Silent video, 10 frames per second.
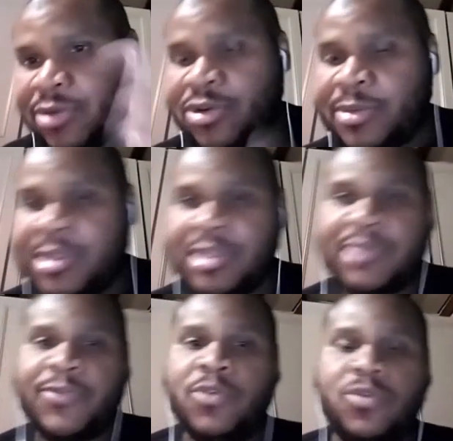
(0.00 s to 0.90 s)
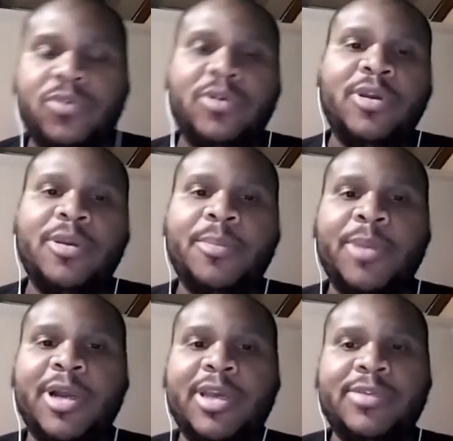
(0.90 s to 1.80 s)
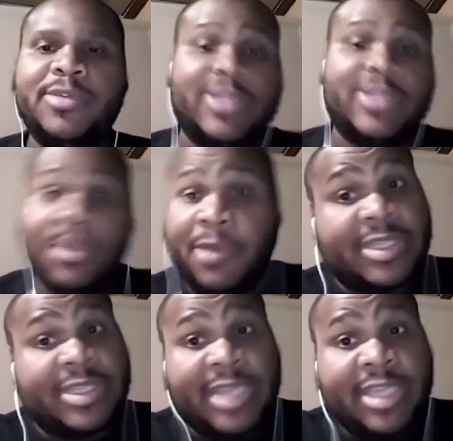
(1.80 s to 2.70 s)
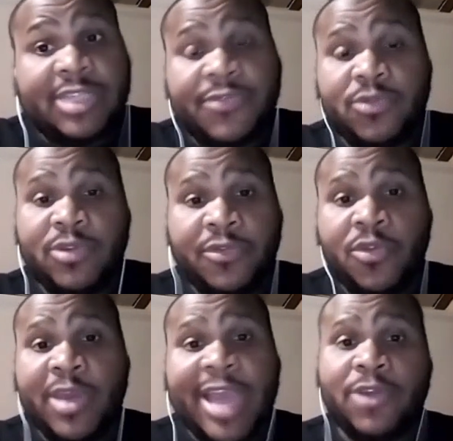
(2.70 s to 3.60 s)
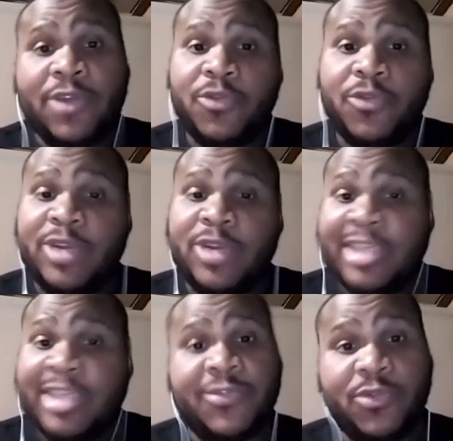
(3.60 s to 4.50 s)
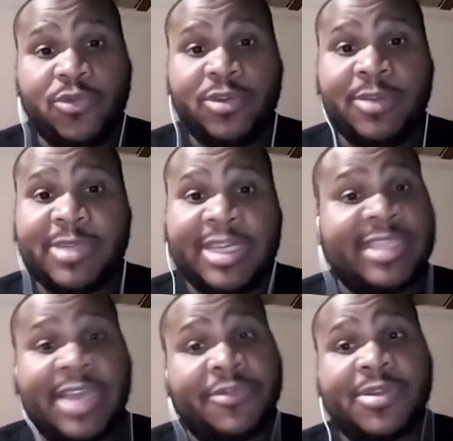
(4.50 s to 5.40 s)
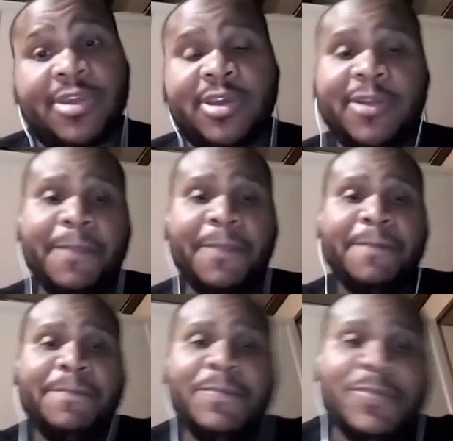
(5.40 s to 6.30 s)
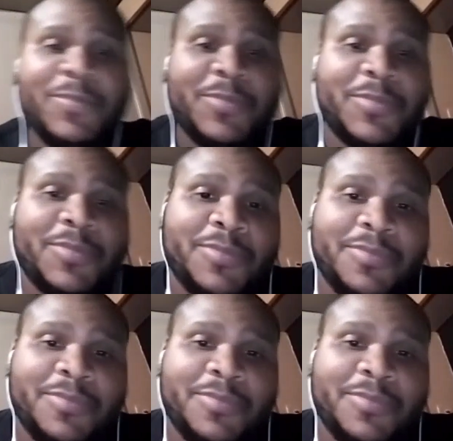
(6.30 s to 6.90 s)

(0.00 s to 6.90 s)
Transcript: on them. It's just food. But for some motherfuckers, it ain't just food. If you ain't got no food, it ain't just food. You know what I'm saying? It's everything. Mm-hmm.